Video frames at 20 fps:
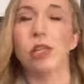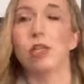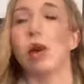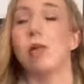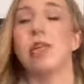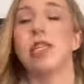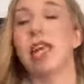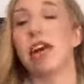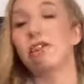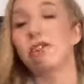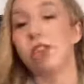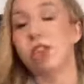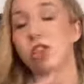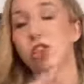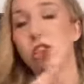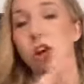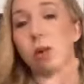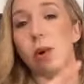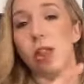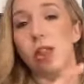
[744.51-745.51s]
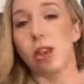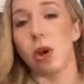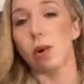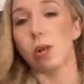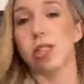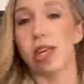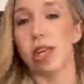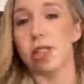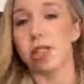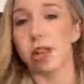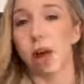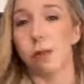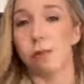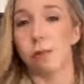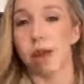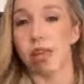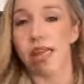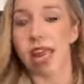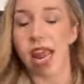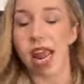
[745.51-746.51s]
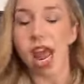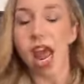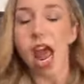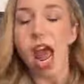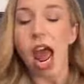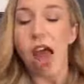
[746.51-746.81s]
So I would definitely start with those kids on Monday